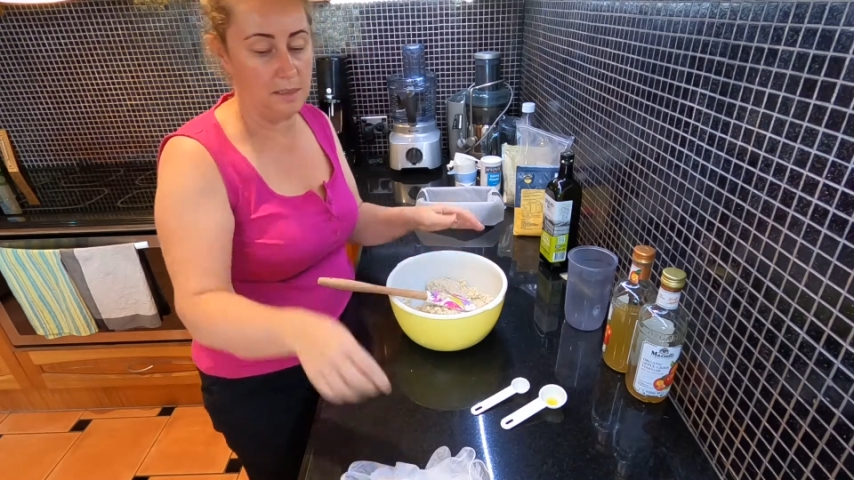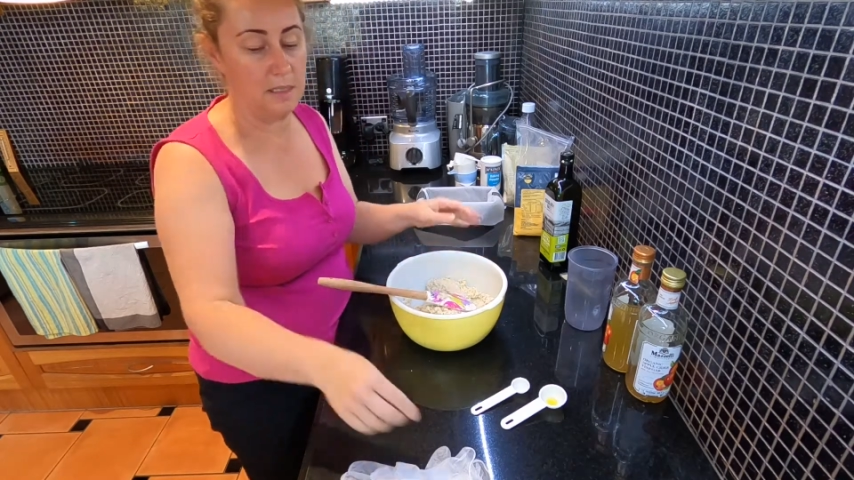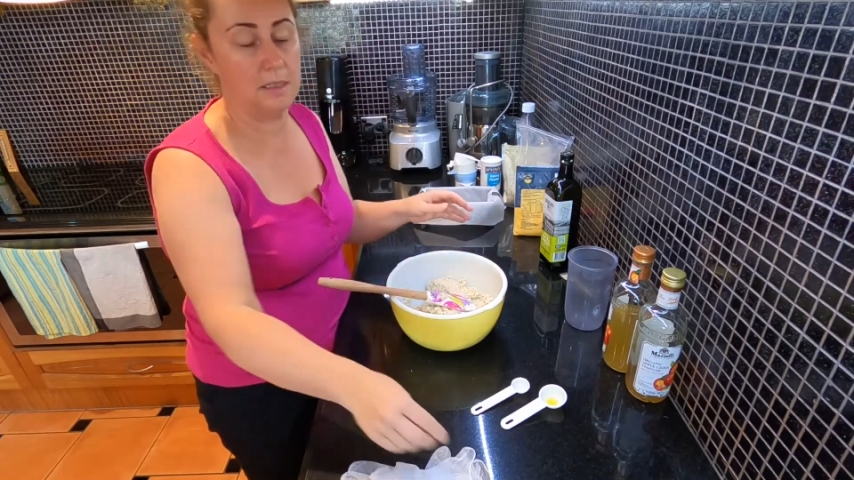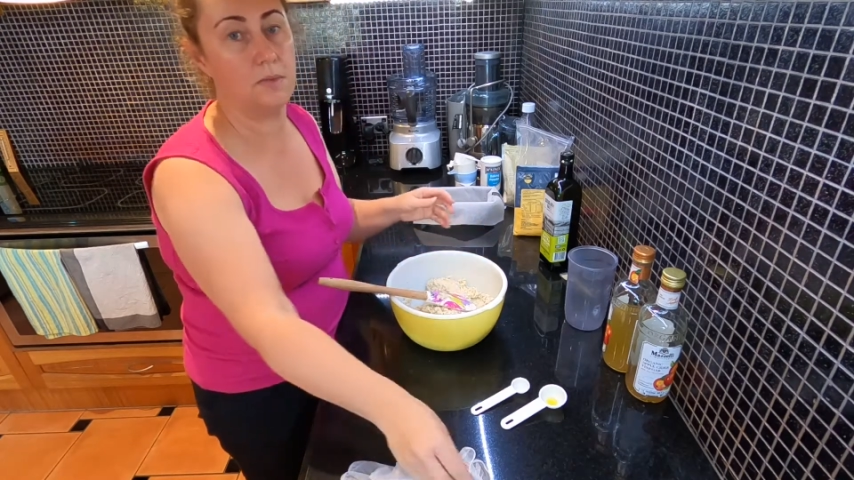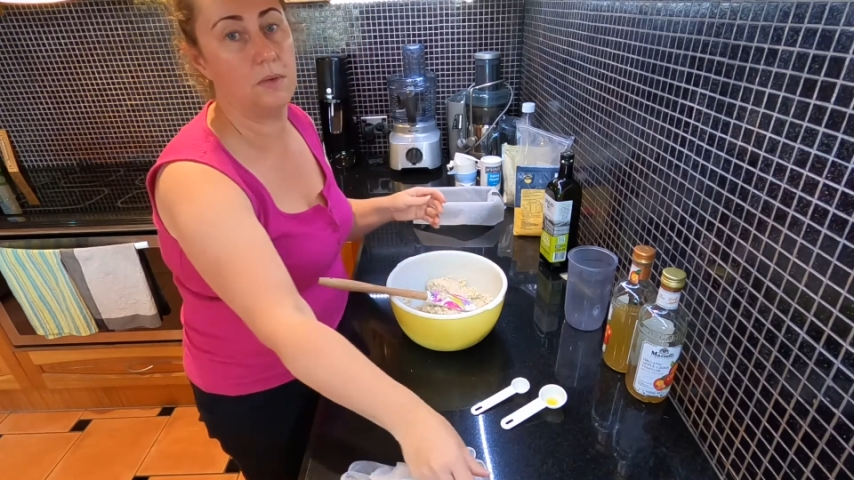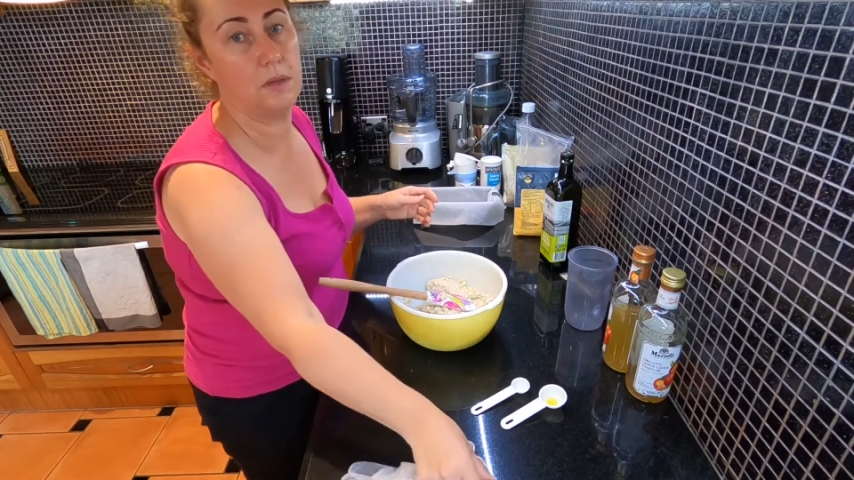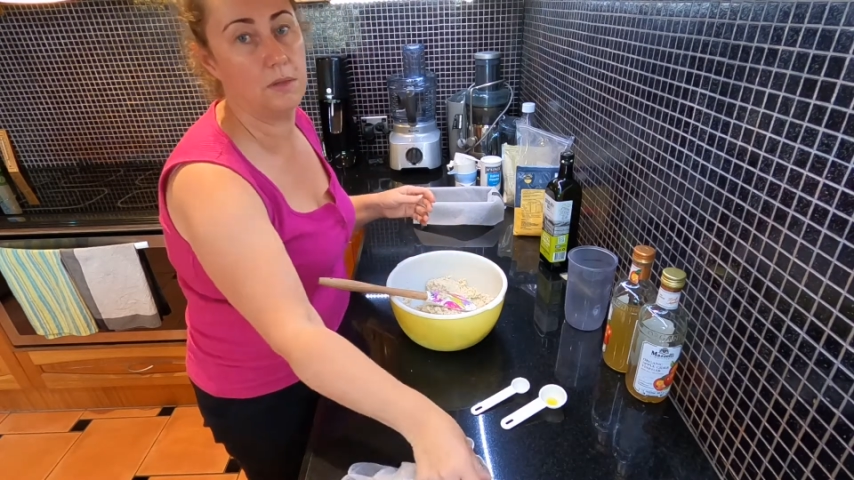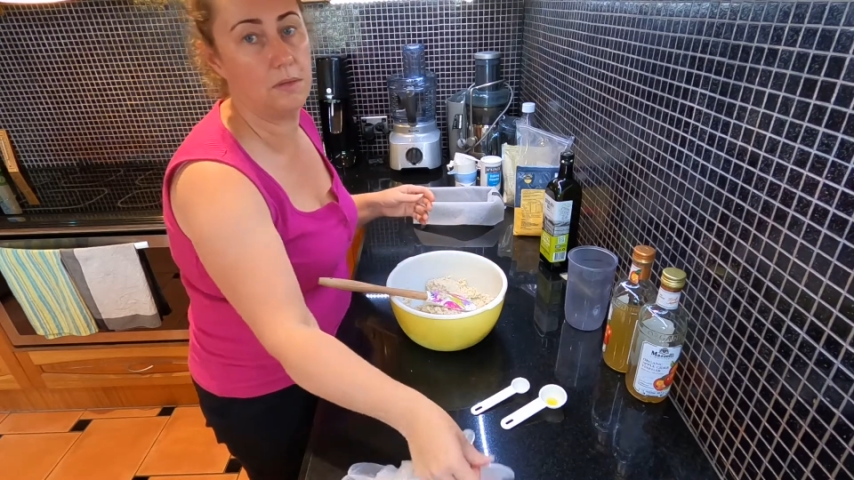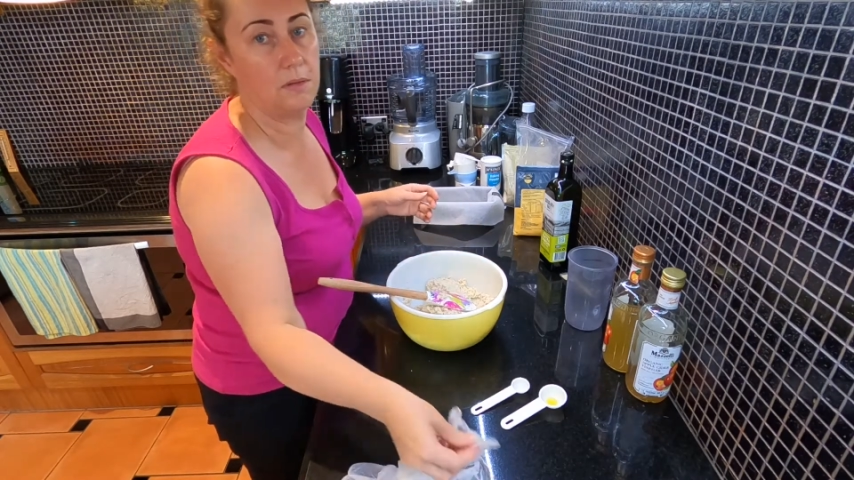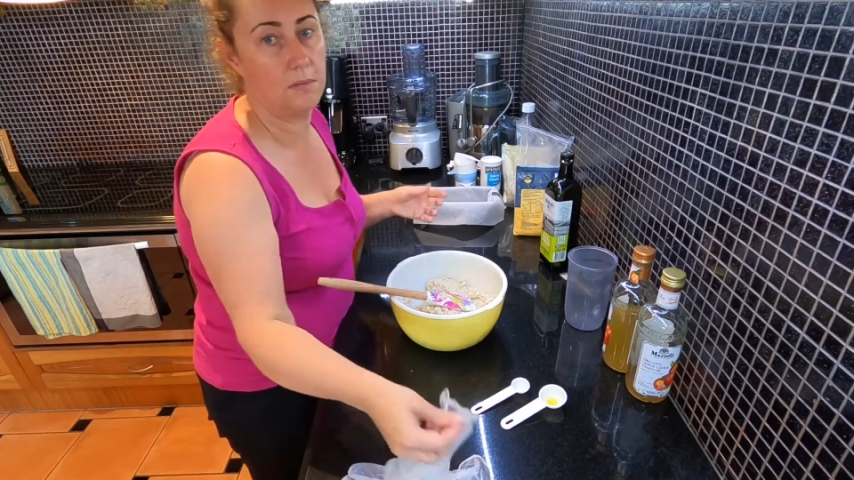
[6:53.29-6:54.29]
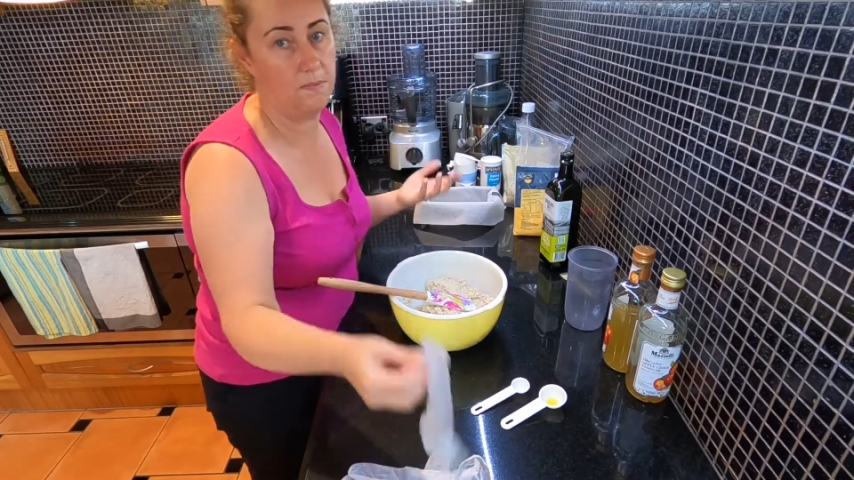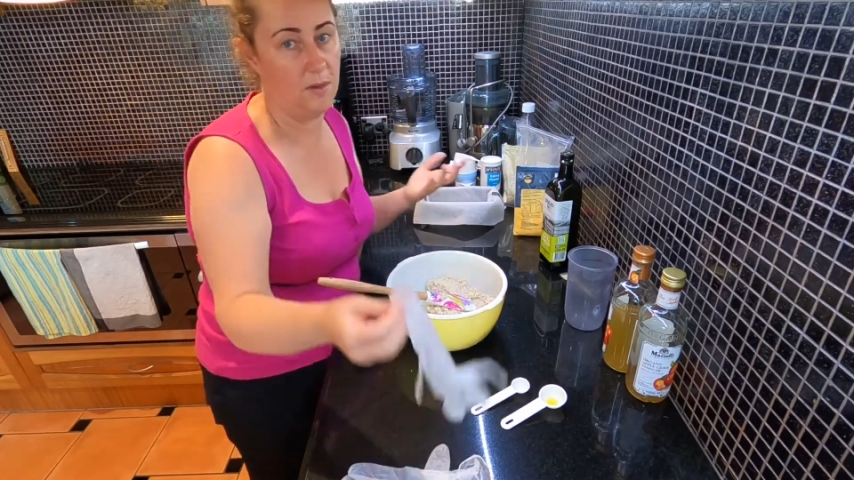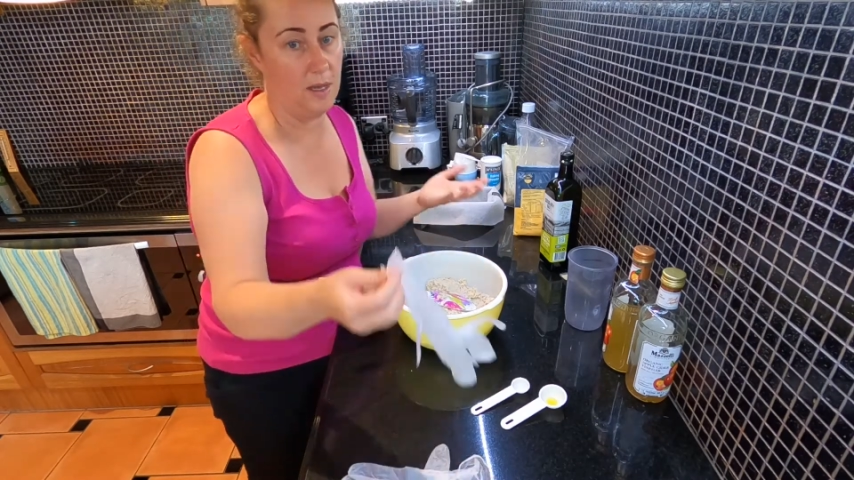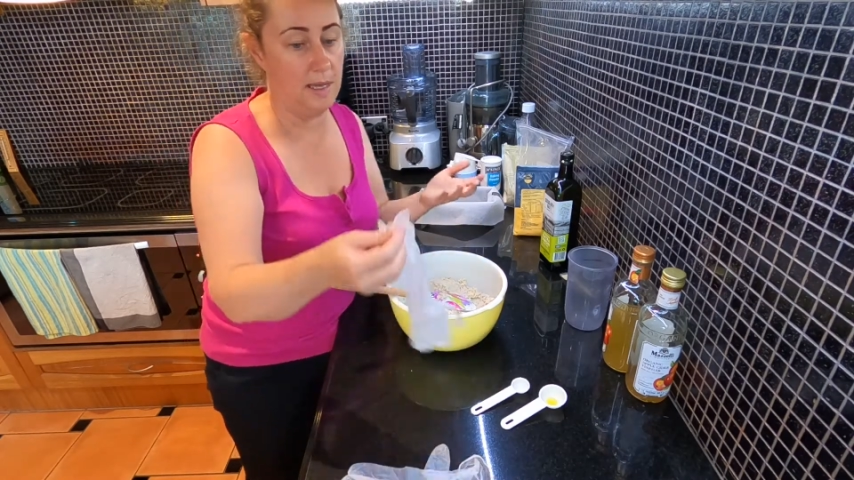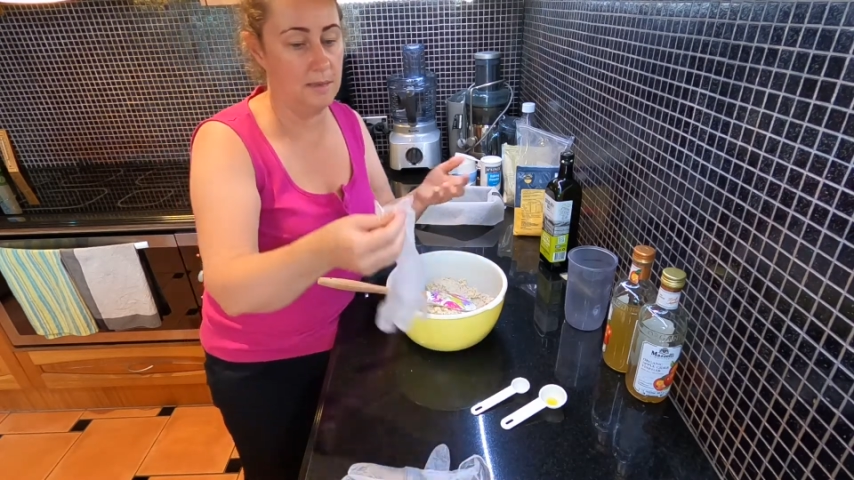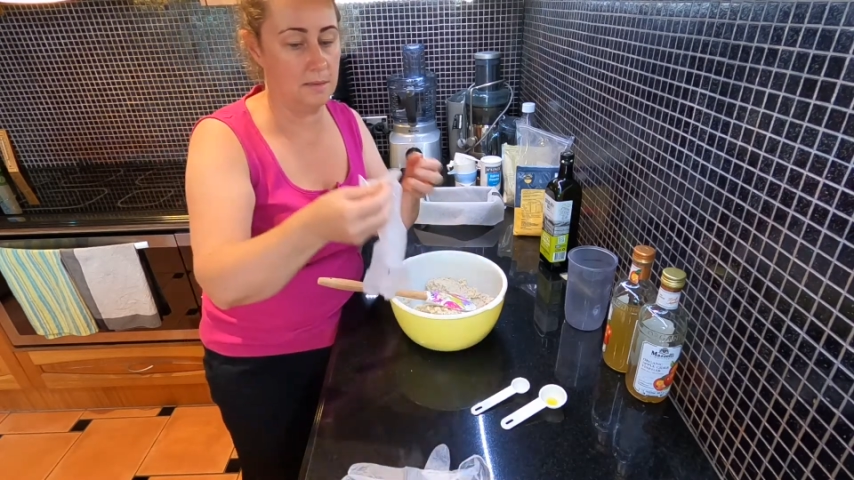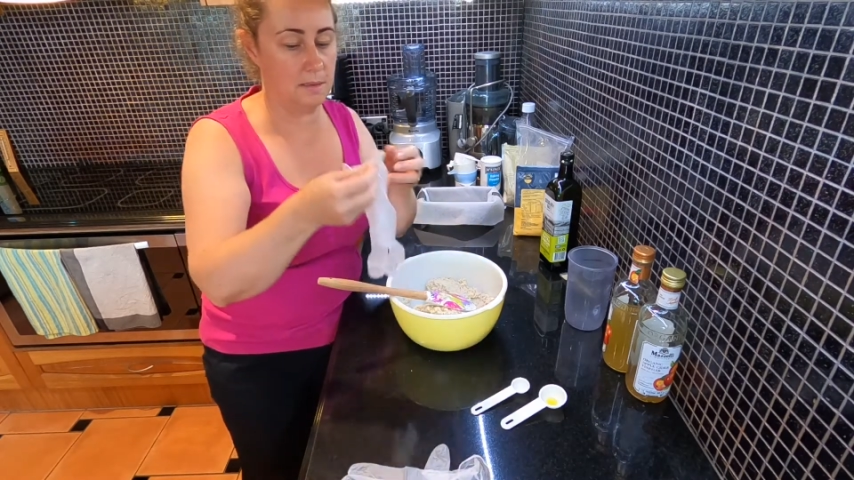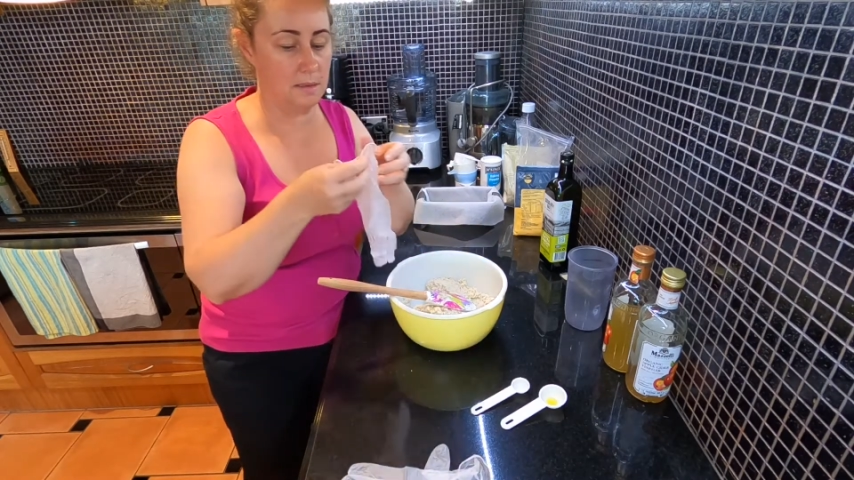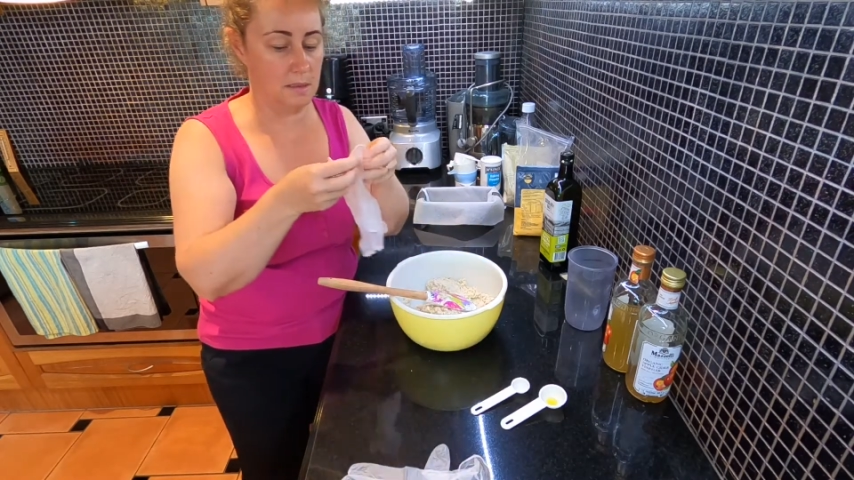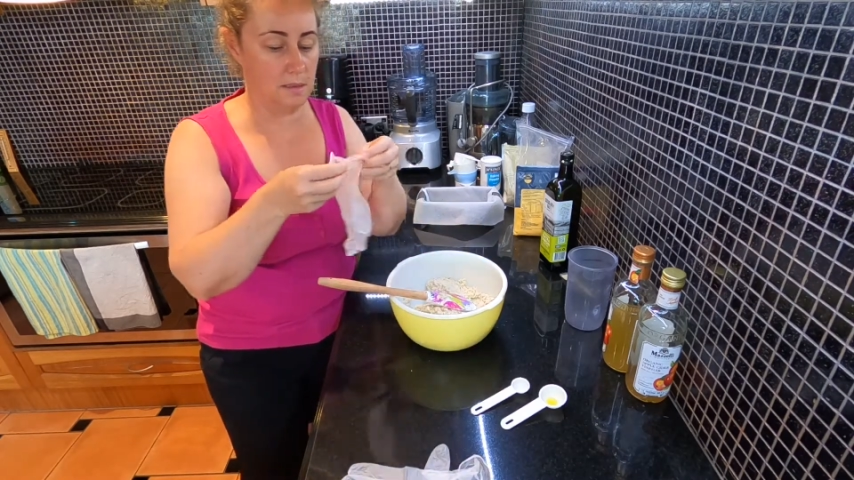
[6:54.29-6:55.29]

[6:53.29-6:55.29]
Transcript: is with your hands.